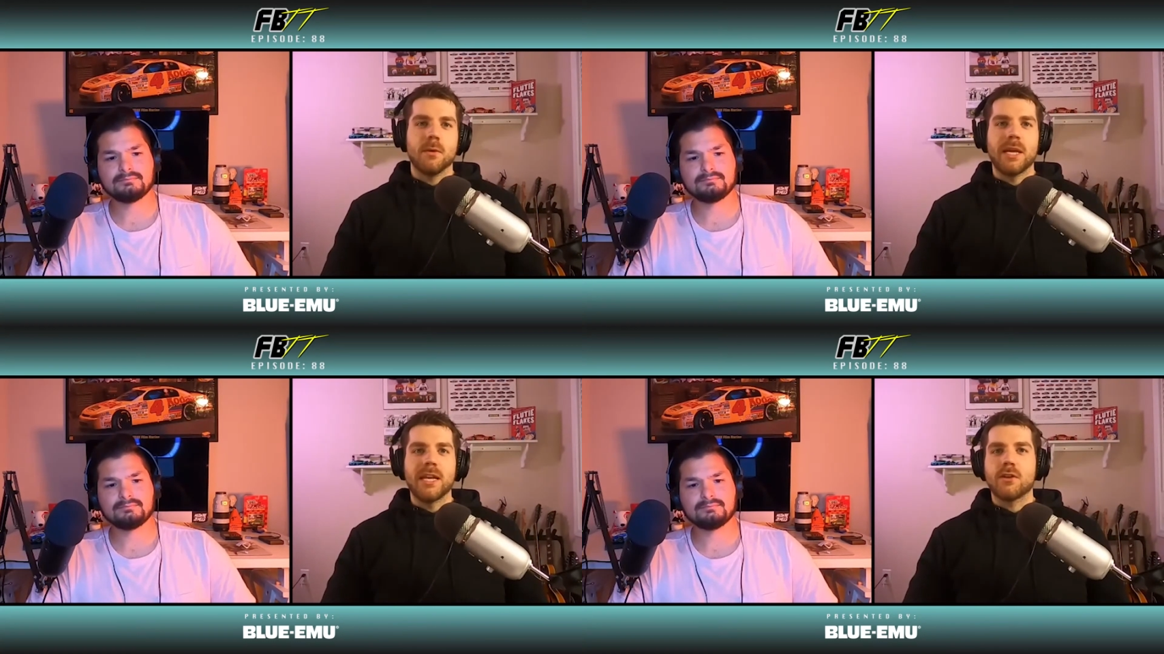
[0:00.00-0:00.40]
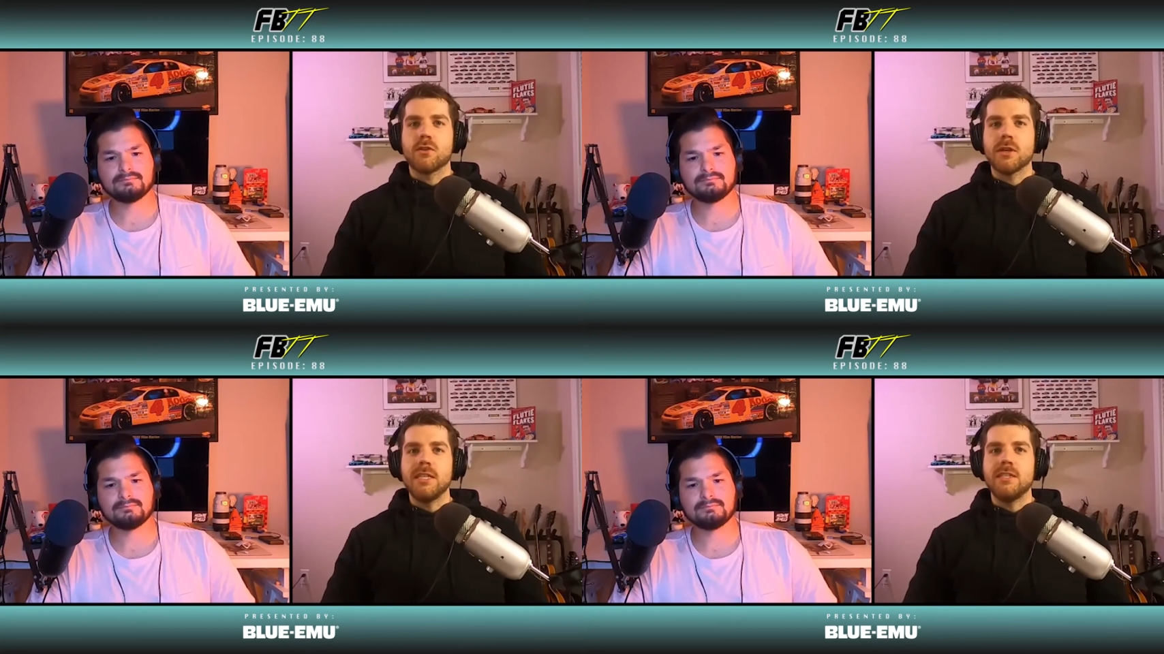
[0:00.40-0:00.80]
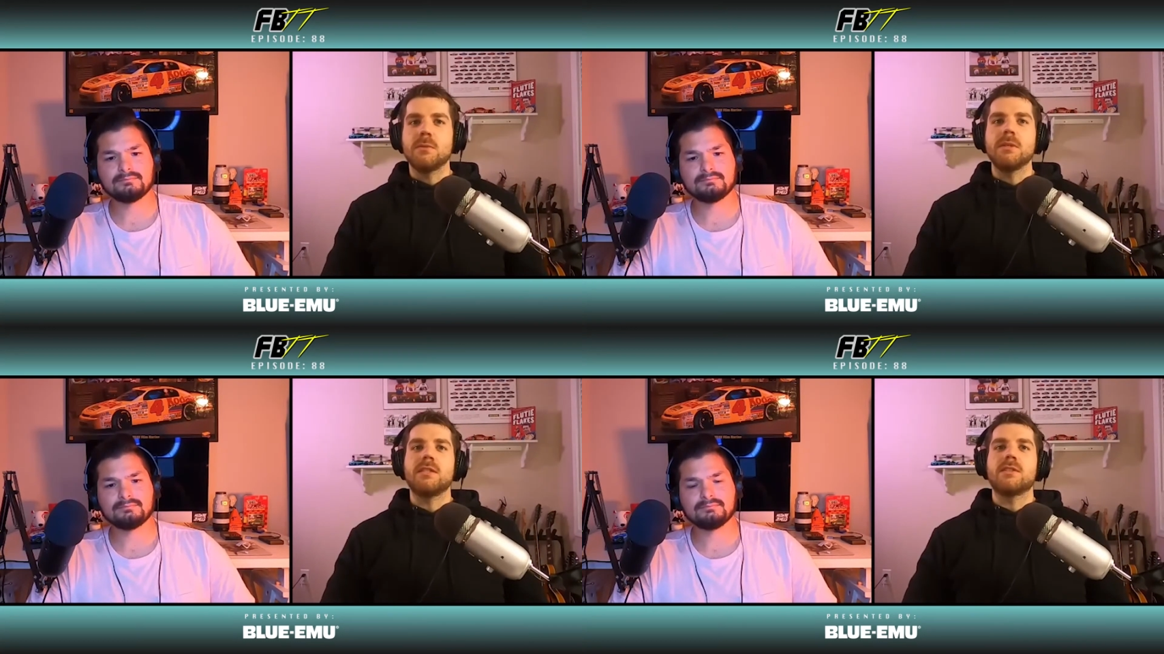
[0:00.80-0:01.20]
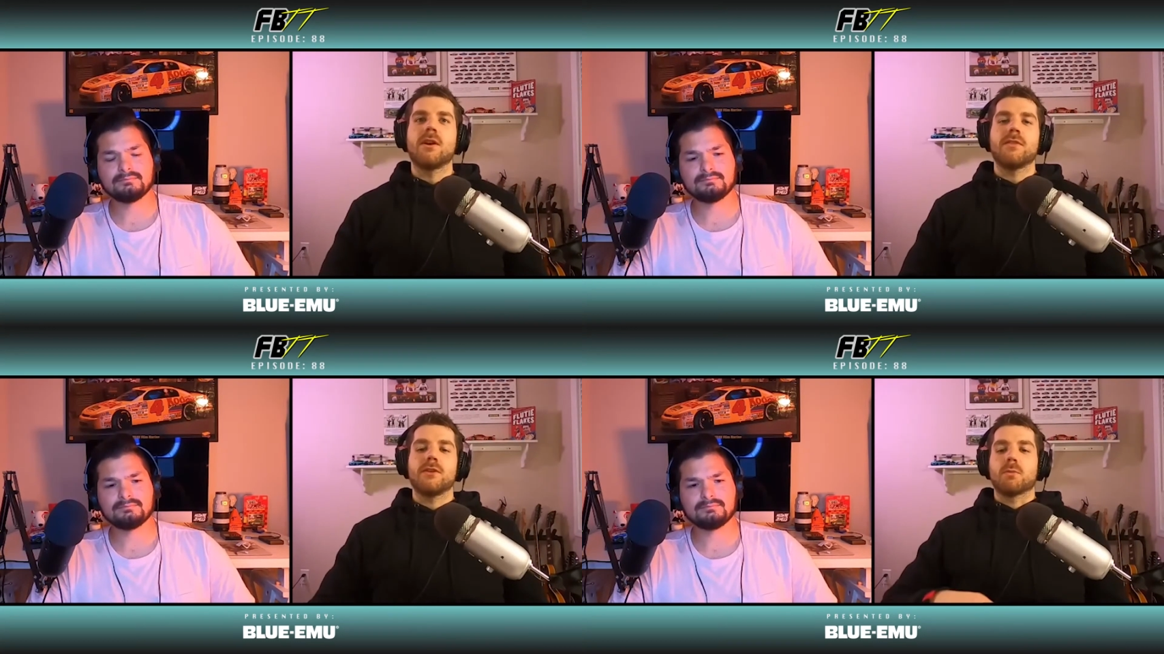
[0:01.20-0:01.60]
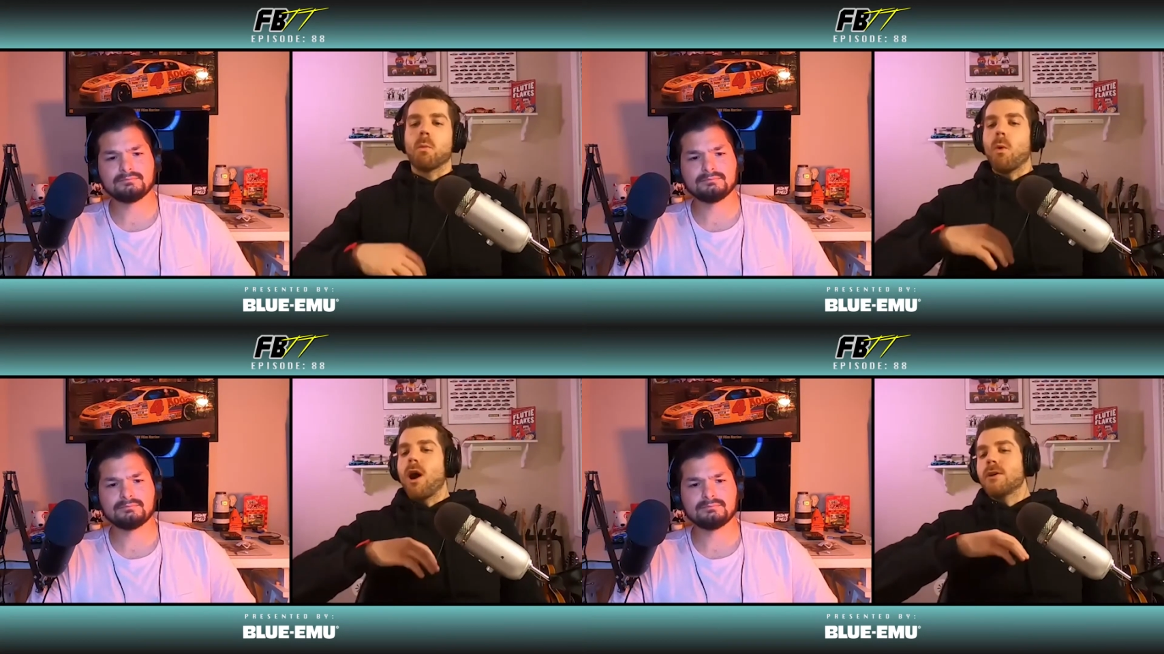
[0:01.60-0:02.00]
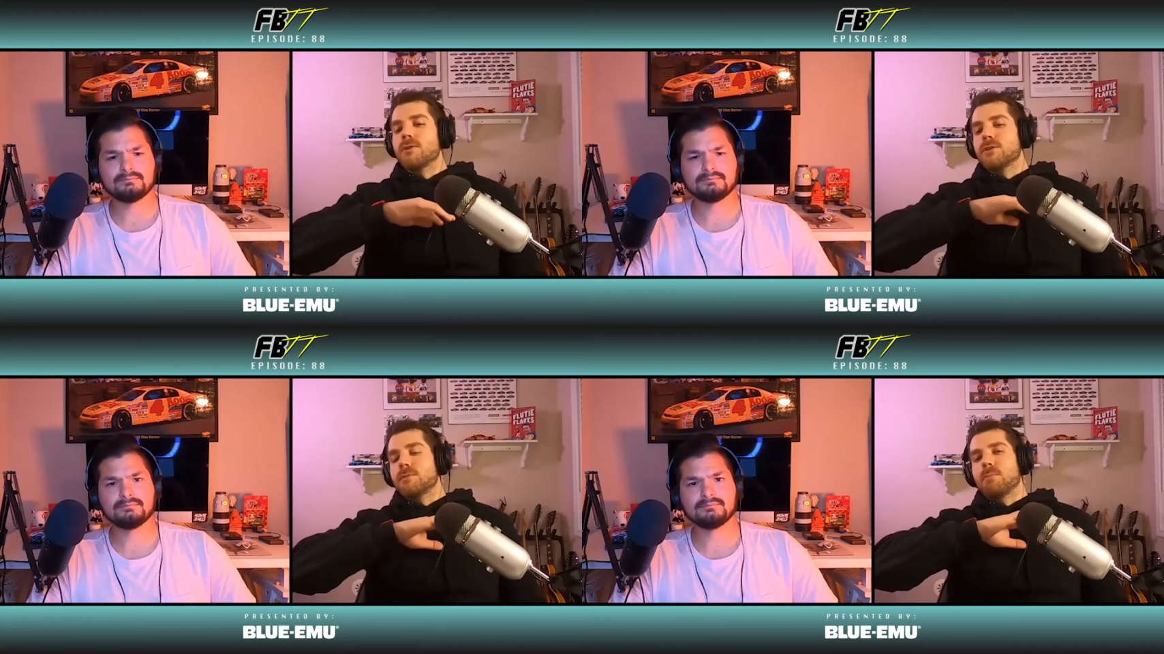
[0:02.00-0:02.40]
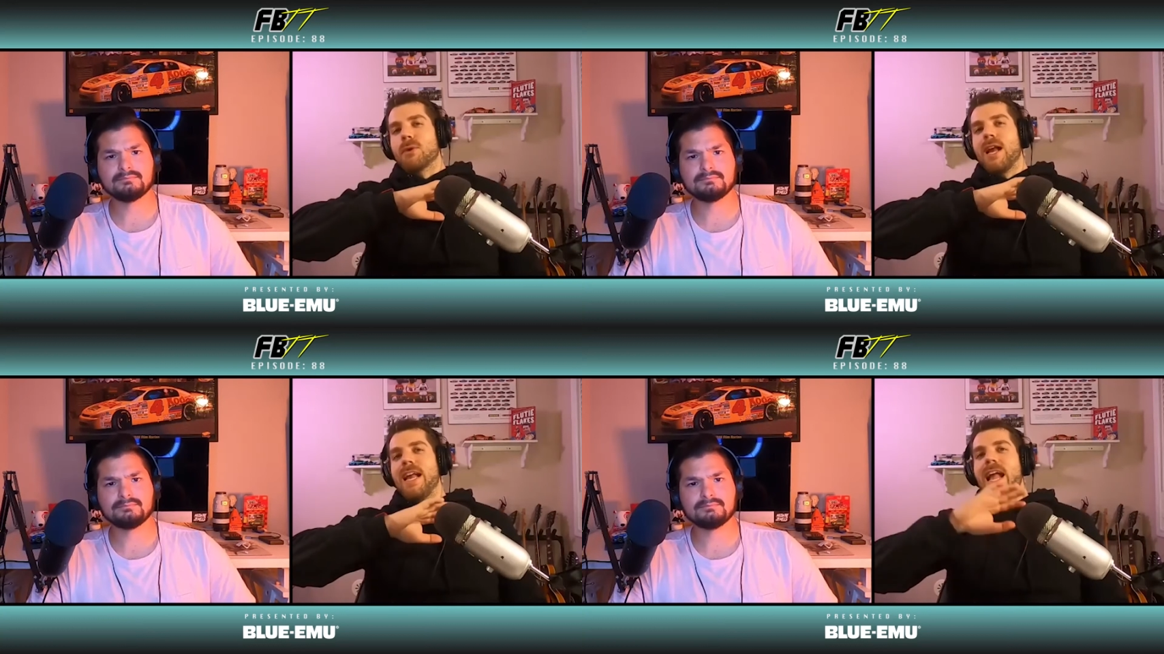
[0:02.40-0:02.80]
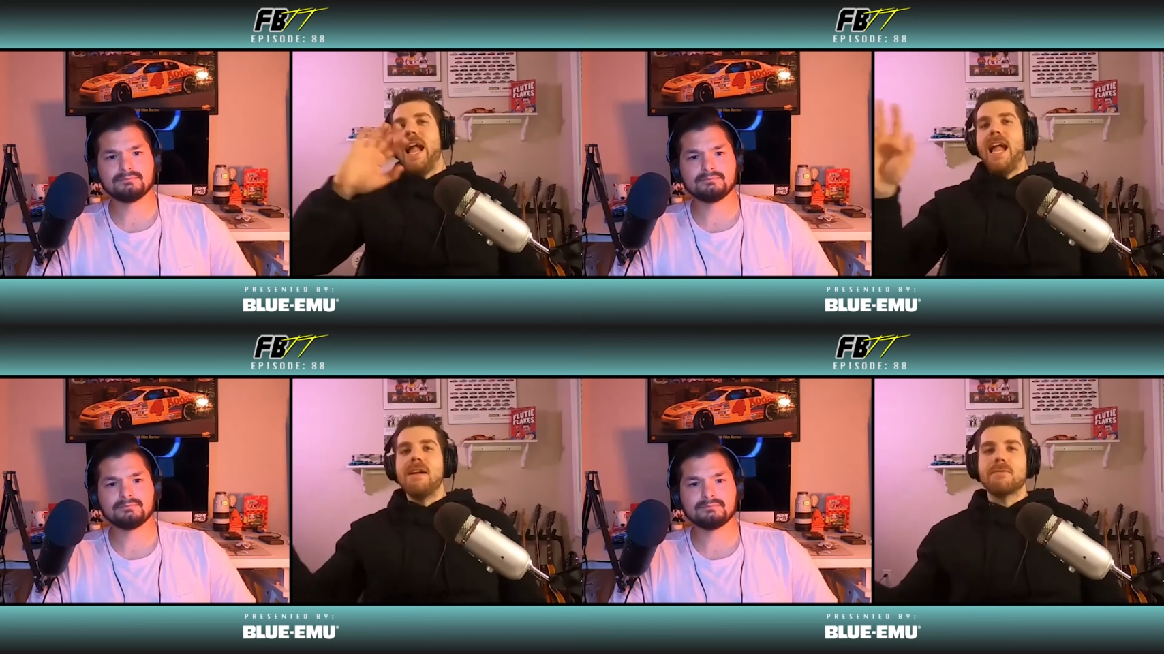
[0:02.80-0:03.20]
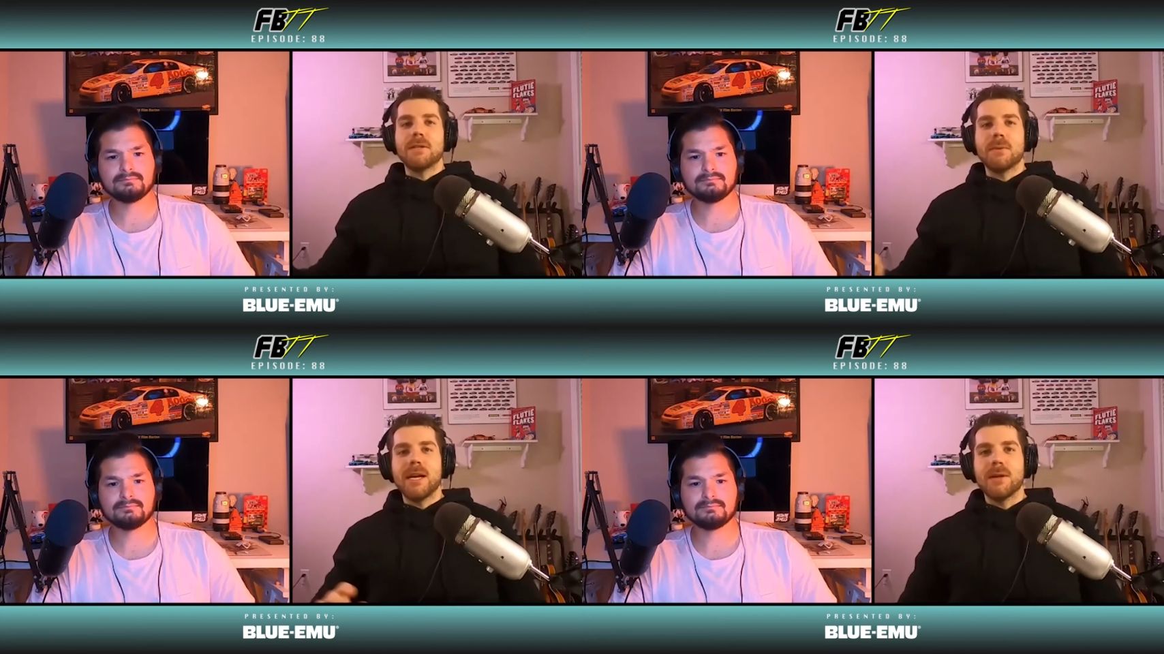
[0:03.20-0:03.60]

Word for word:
Speaker 1: We get a crazy restart. There's water spray everywhere.